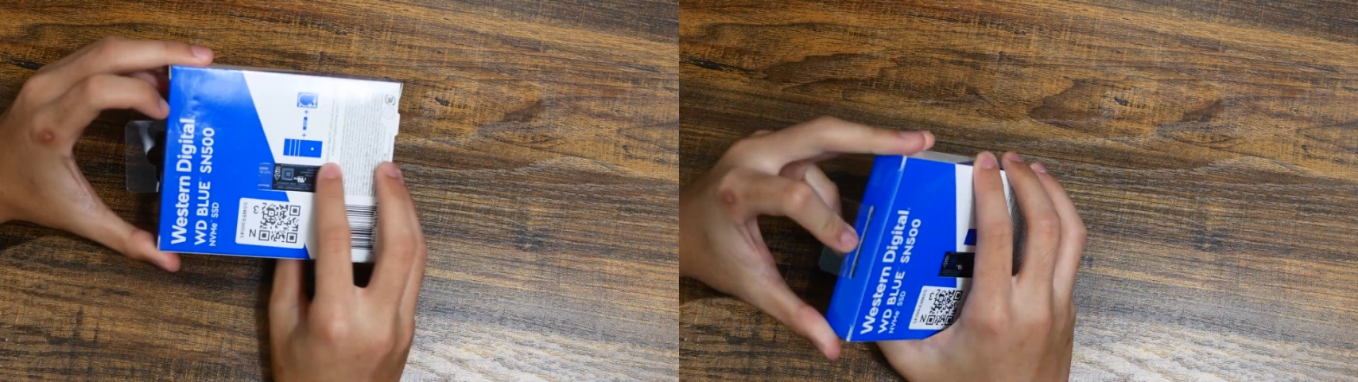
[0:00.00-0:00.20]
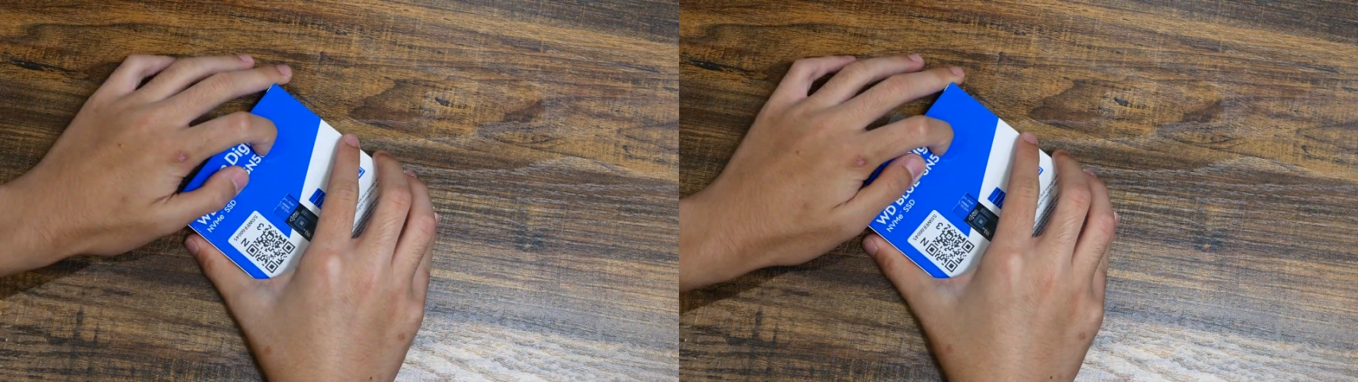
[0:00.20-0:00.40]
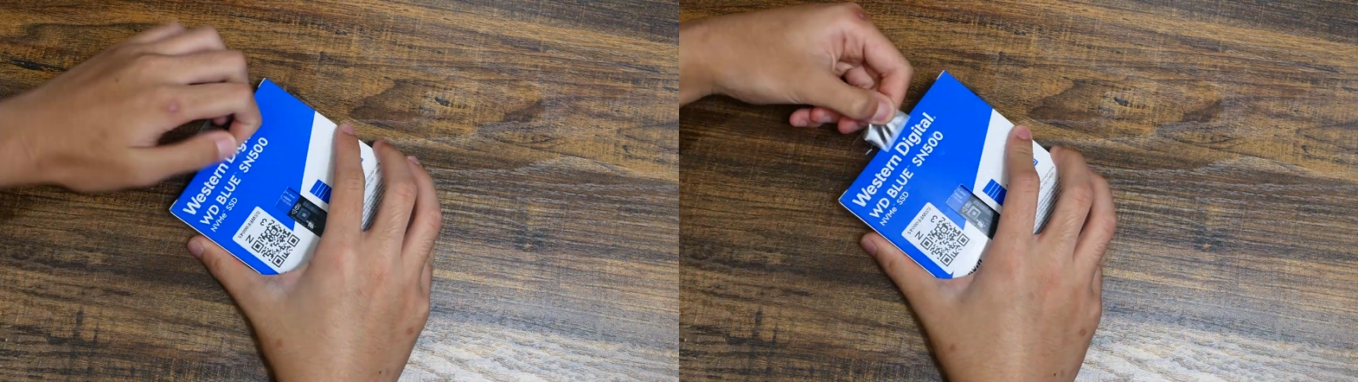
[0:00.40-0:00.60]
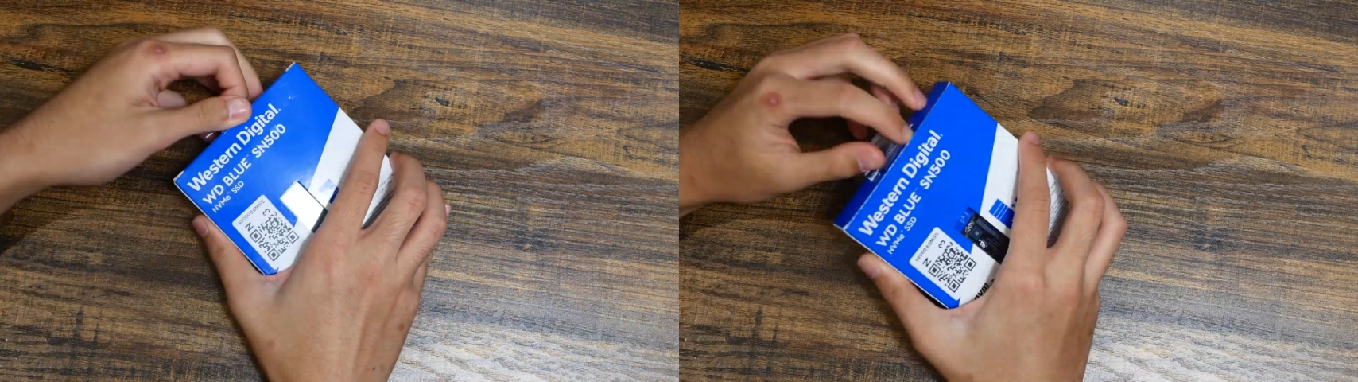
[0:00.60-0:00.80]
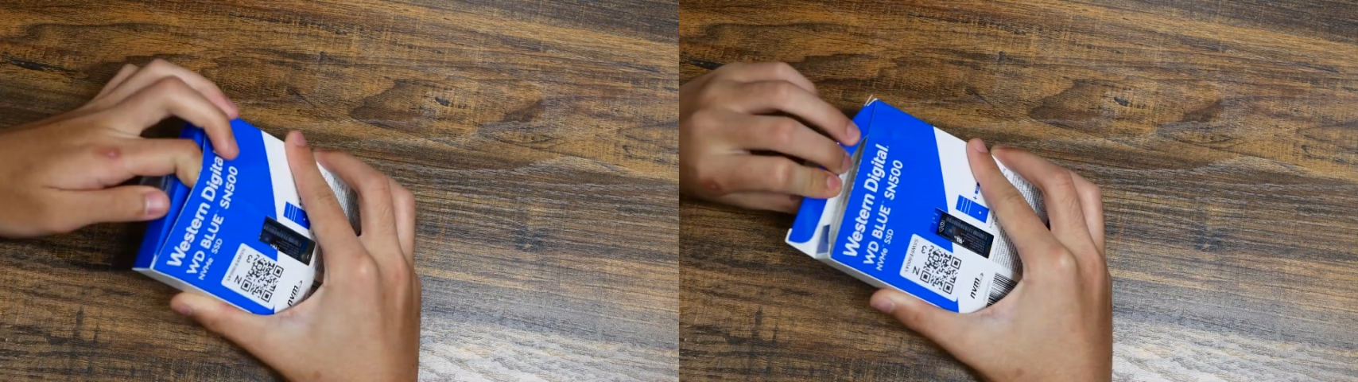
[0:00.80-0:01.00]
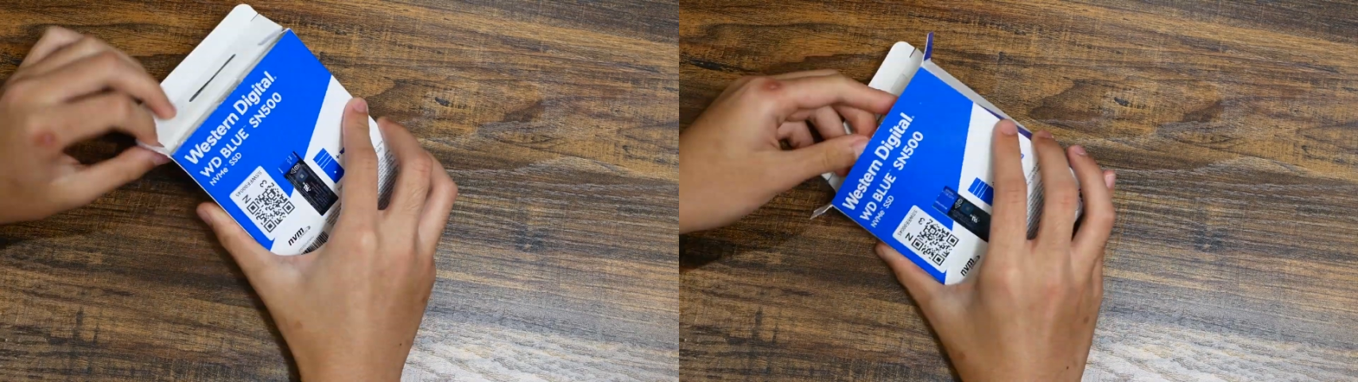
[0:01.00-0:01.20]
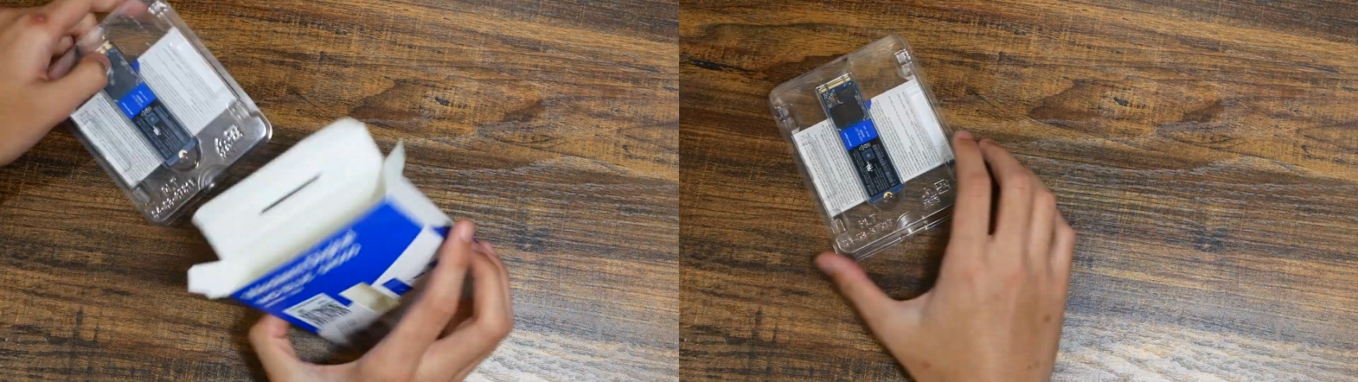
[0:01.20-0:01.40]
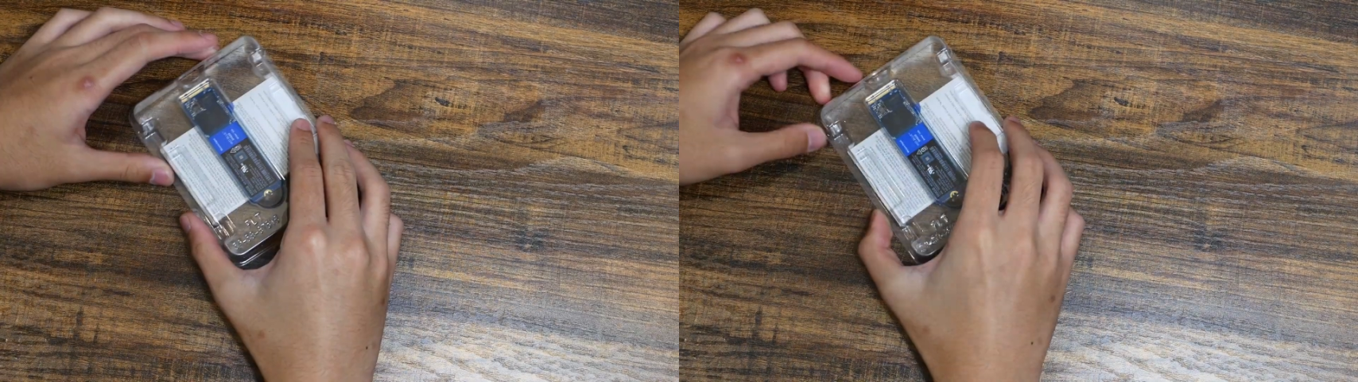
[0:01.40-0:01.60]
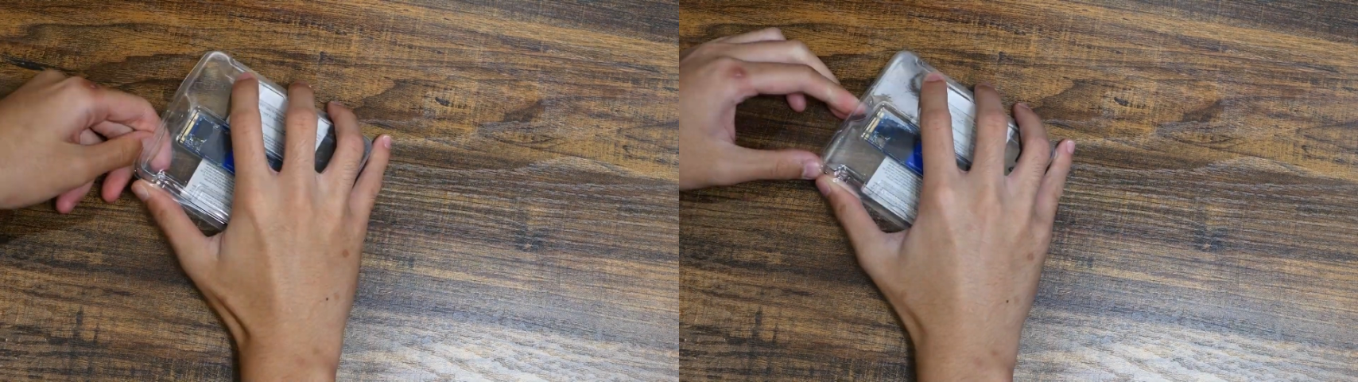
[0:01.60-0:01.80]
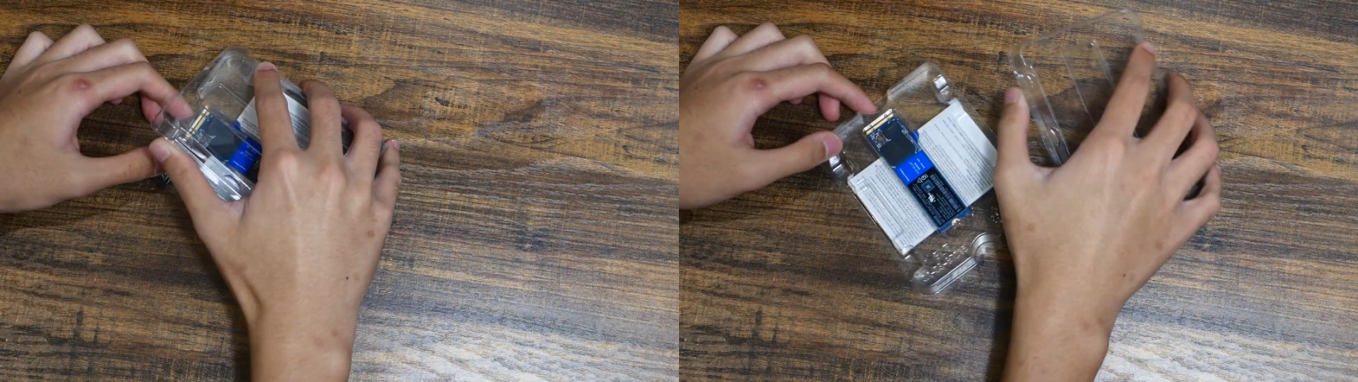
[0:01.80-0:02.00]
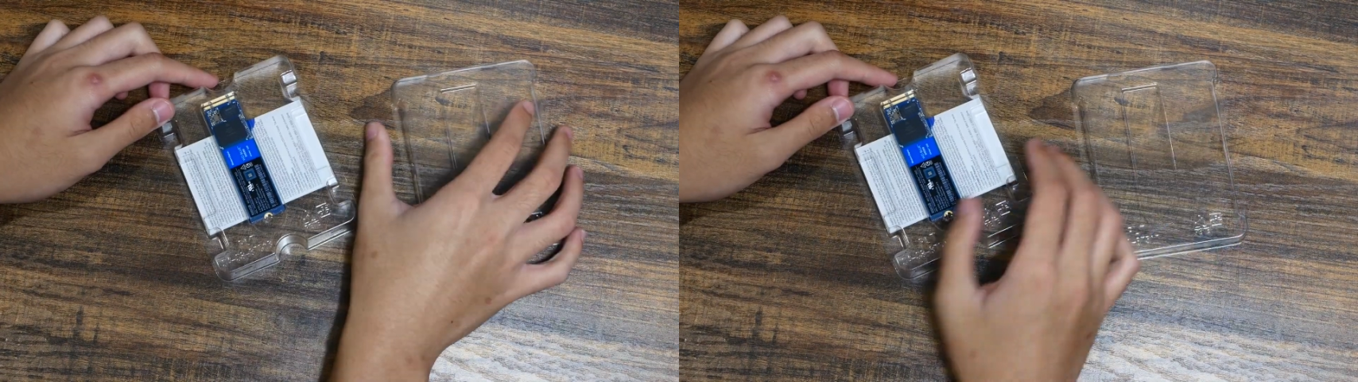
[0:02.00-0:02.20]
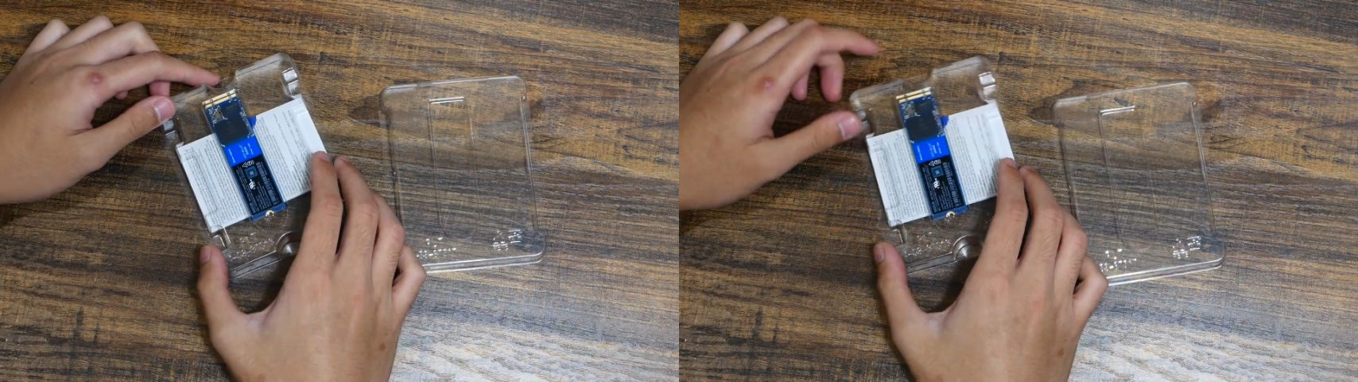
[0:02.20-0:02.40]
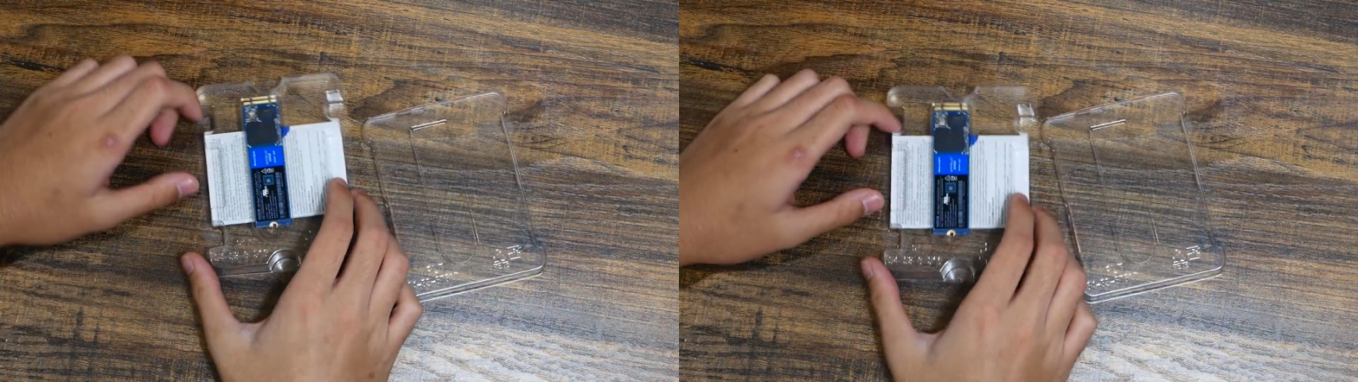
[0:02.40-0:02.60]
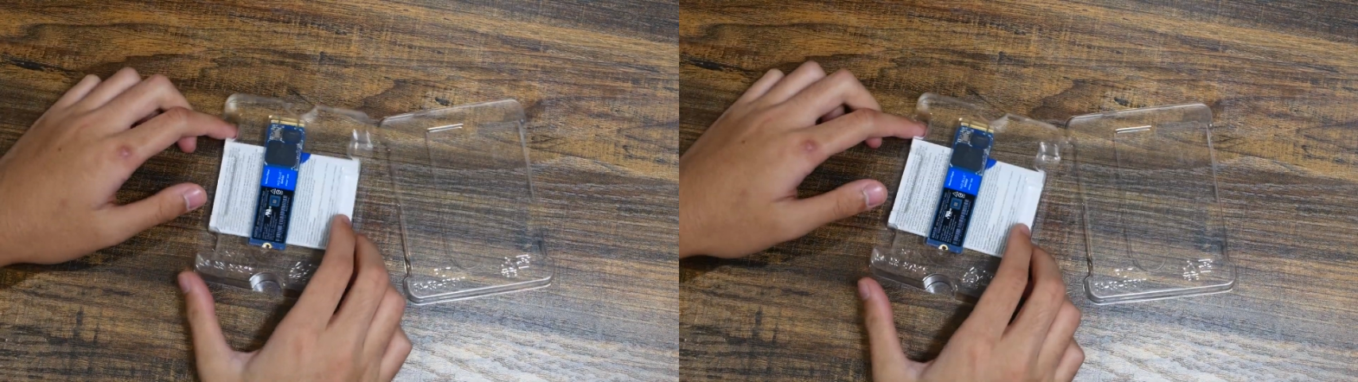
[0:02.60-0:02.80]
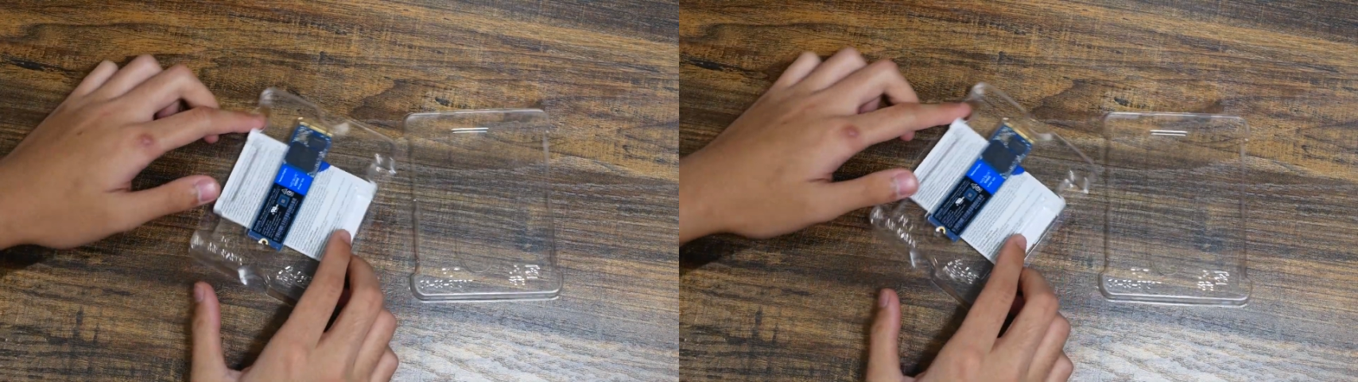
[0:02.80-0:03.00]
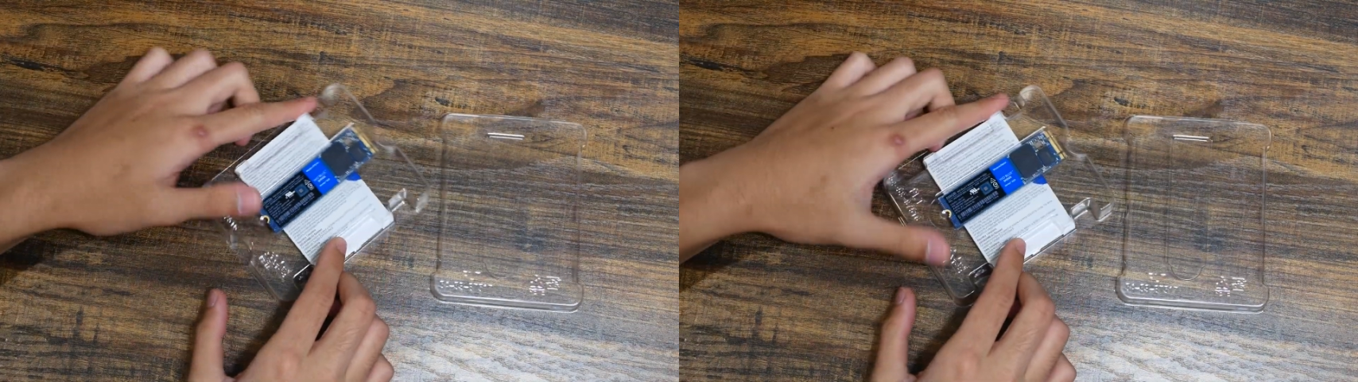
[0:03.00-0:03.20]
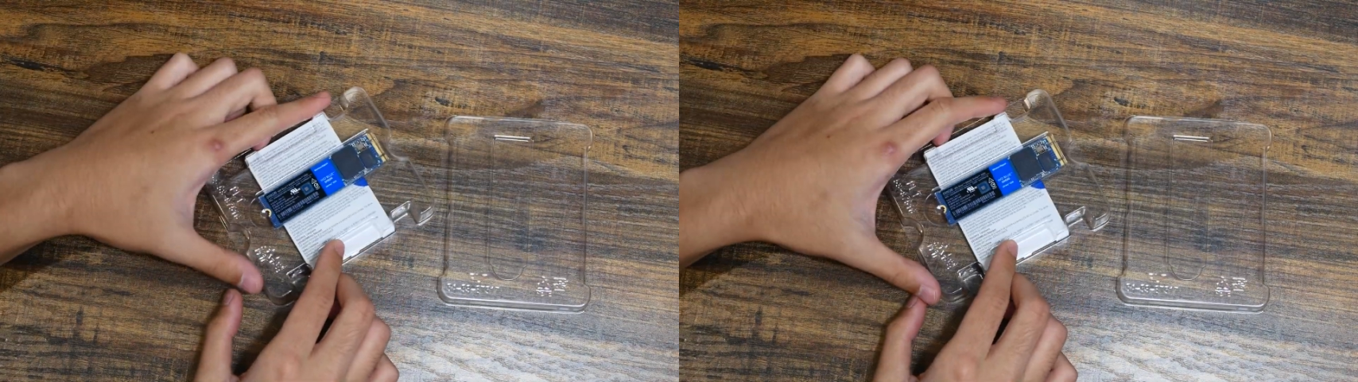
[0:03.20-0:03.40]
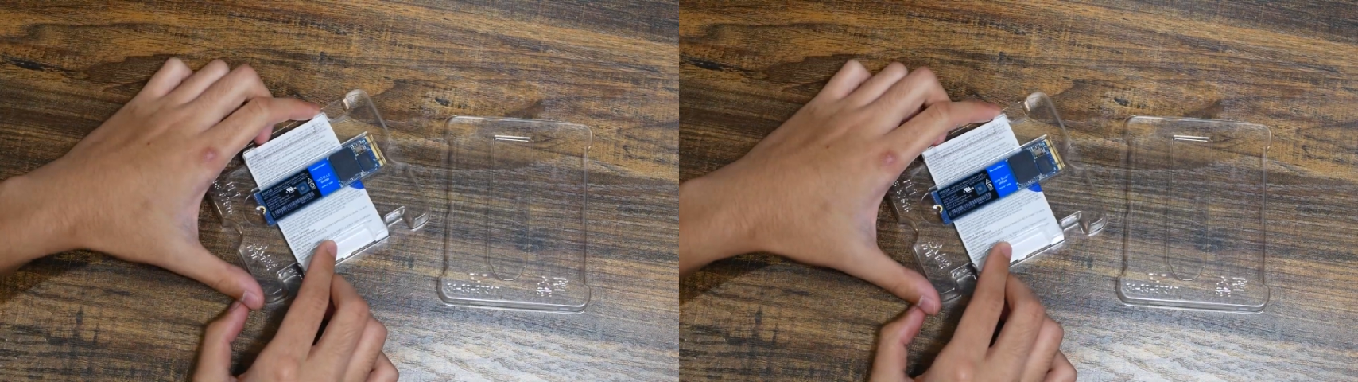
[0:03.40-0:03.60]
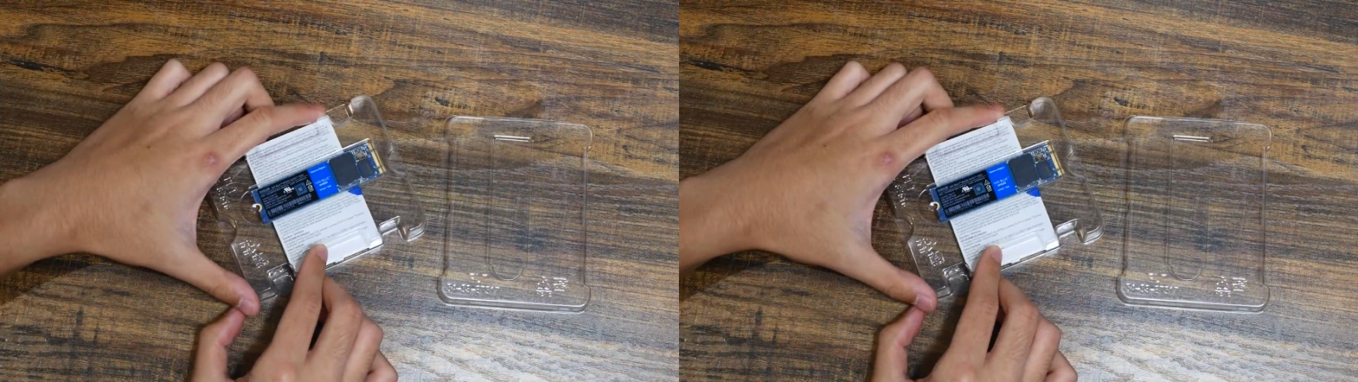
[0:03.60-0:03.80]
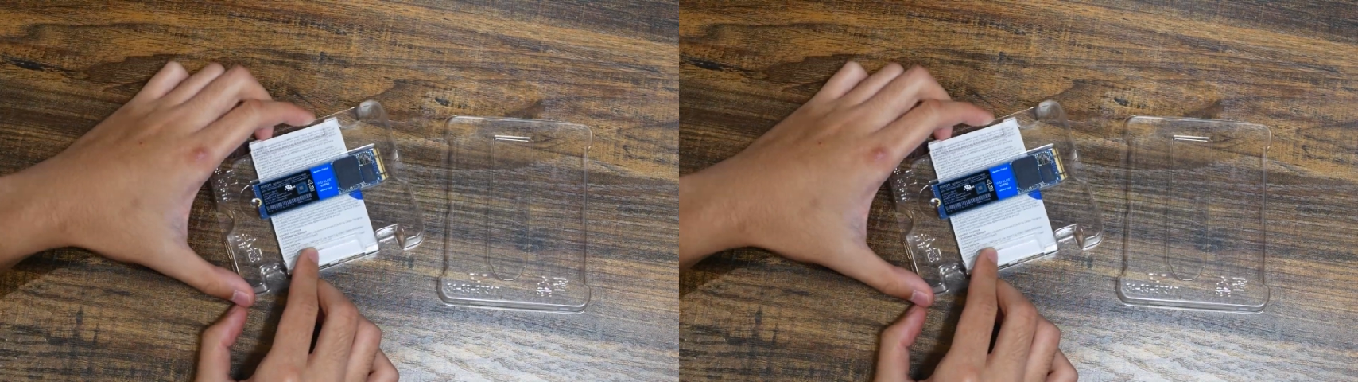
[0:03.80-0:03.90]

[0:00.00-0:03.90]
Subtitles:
[unreadable: no face in view]